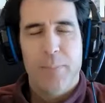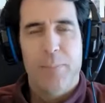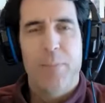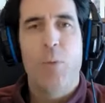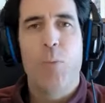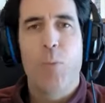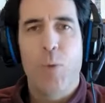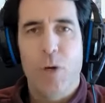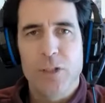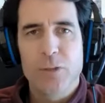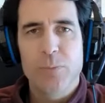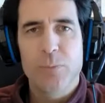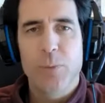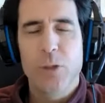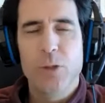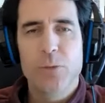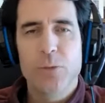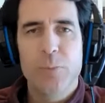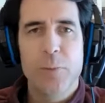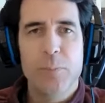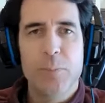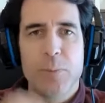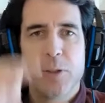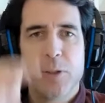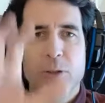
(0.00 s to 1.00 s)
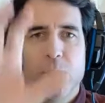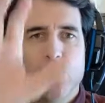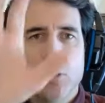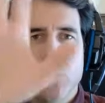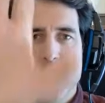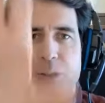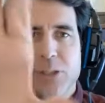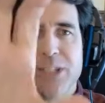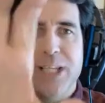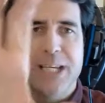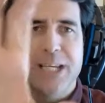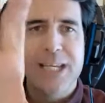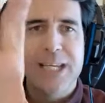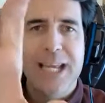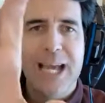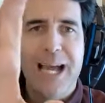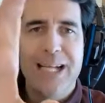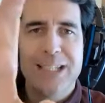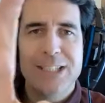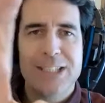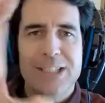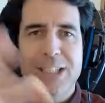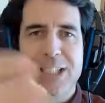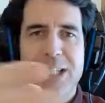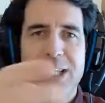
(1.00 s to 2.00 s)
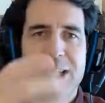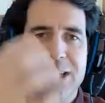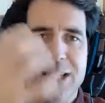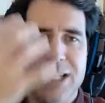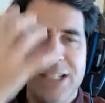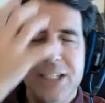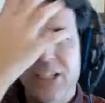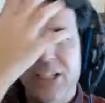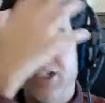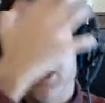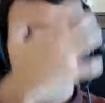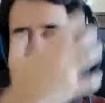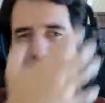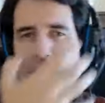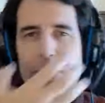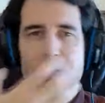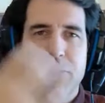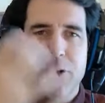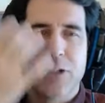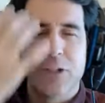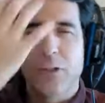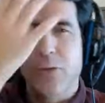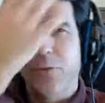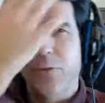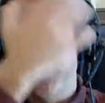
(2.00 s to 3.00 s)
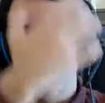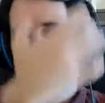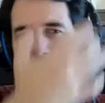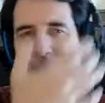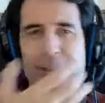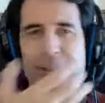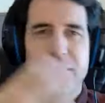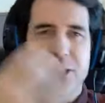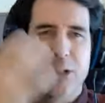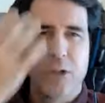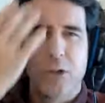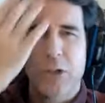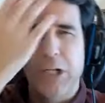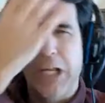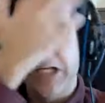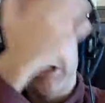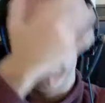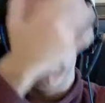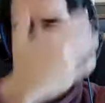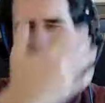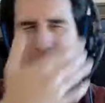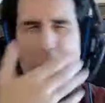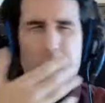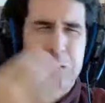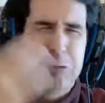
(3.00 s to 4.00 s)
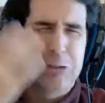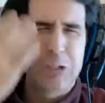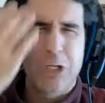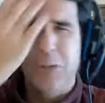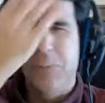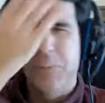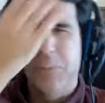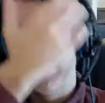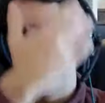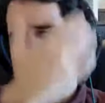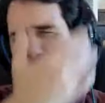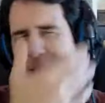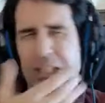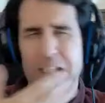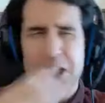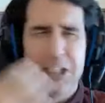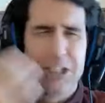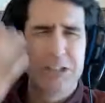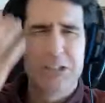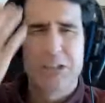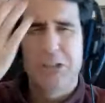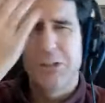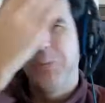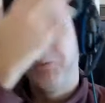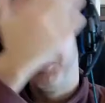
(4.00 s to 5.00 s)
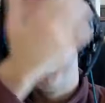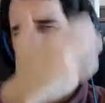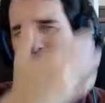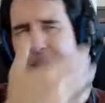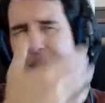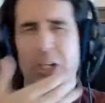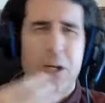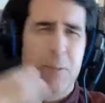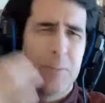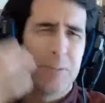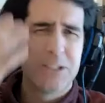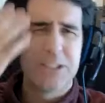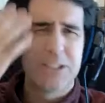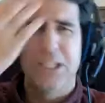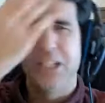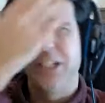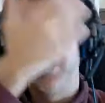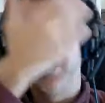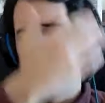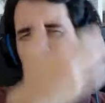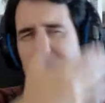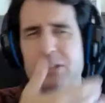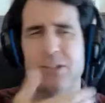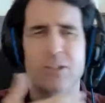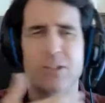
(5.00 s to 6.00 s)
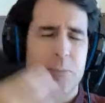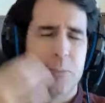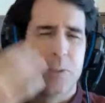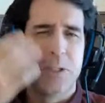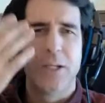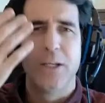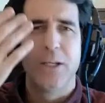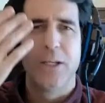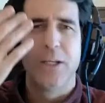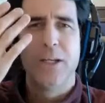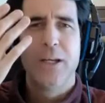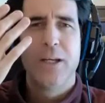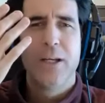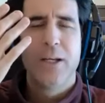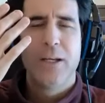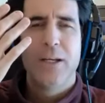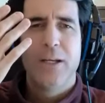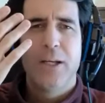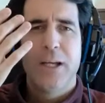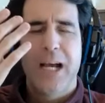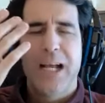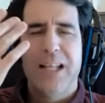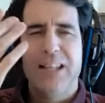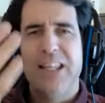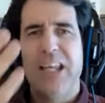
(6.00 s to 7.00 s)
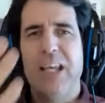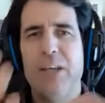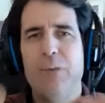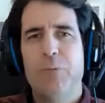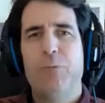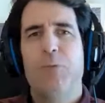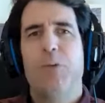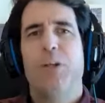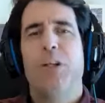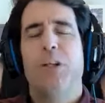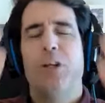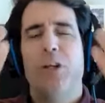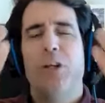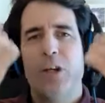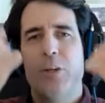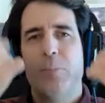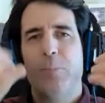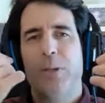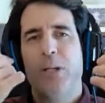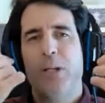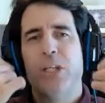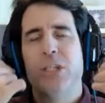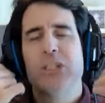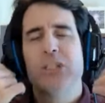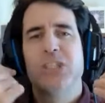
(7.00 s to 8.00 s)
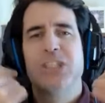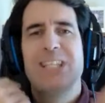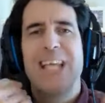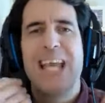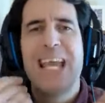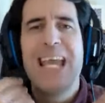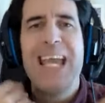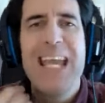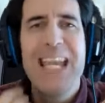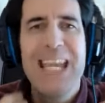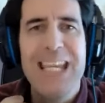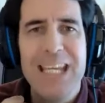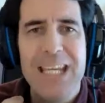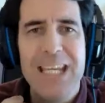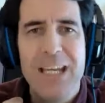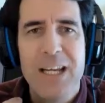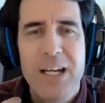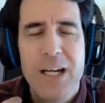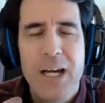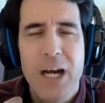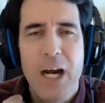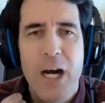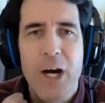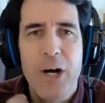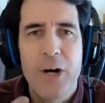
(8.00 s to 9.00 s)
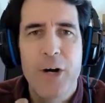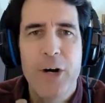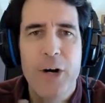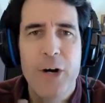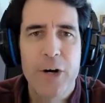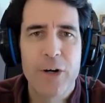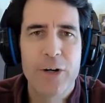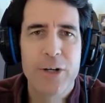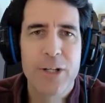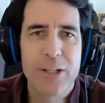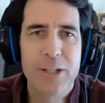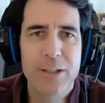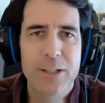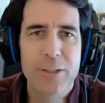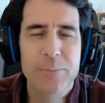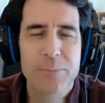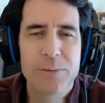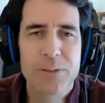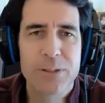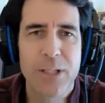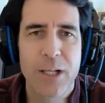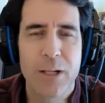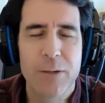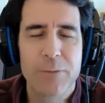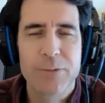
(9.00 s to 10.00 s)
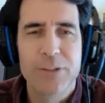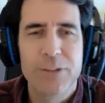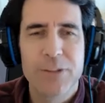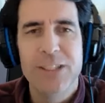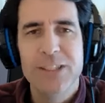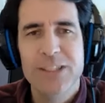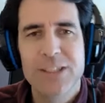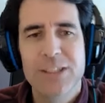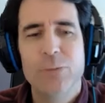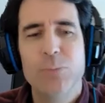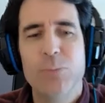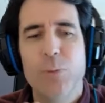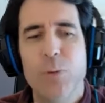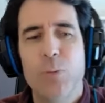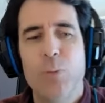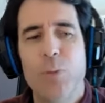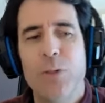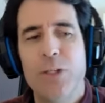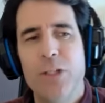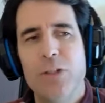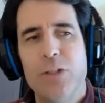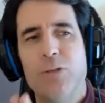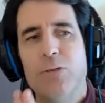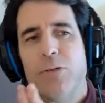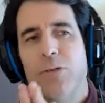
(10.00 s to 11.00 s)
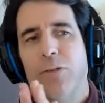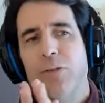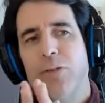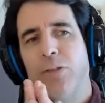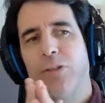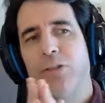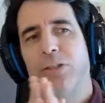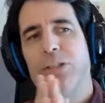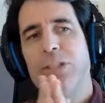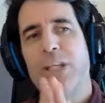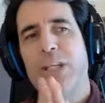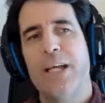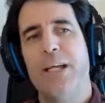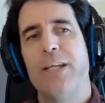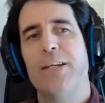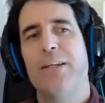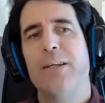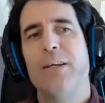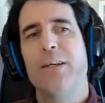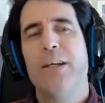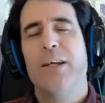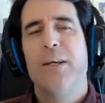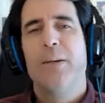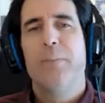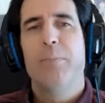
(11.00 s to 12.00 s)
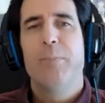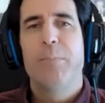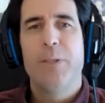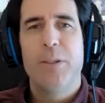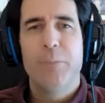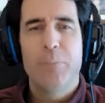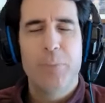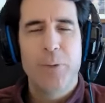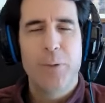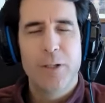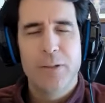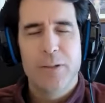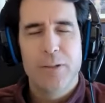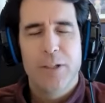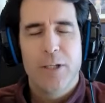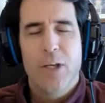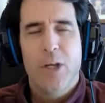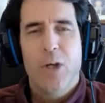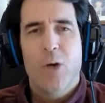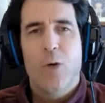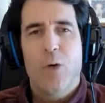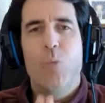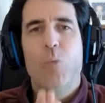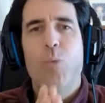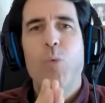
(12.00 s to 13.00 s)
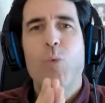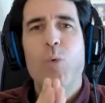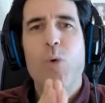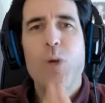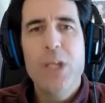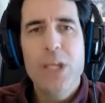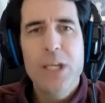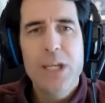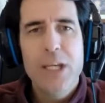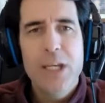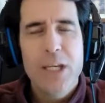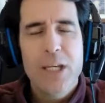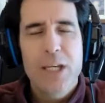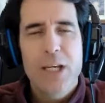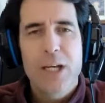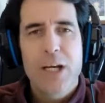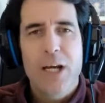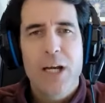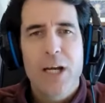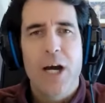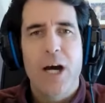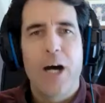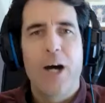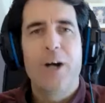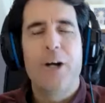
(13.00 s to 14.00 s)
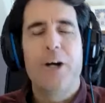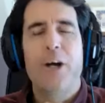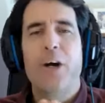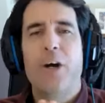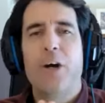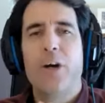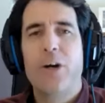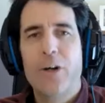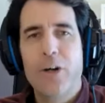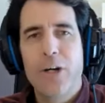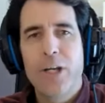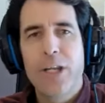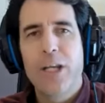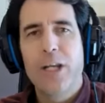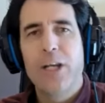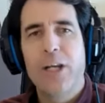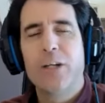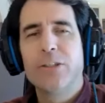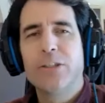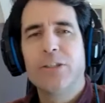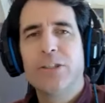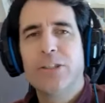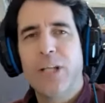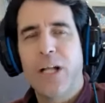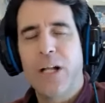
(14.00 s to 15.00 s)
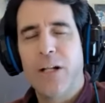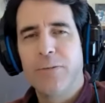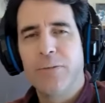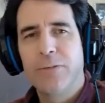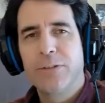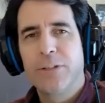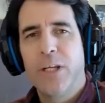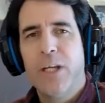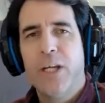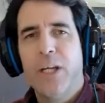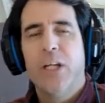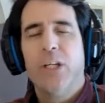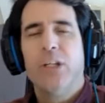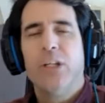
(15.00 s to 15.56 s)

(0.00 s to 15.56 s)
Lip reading: But what most people do is they catch it and then they shove it in their face and go like, oh, Tommy said this to me. And they feel hurt because they are hurting themselves. This is what we need to understand. People, we are hurting ourselves.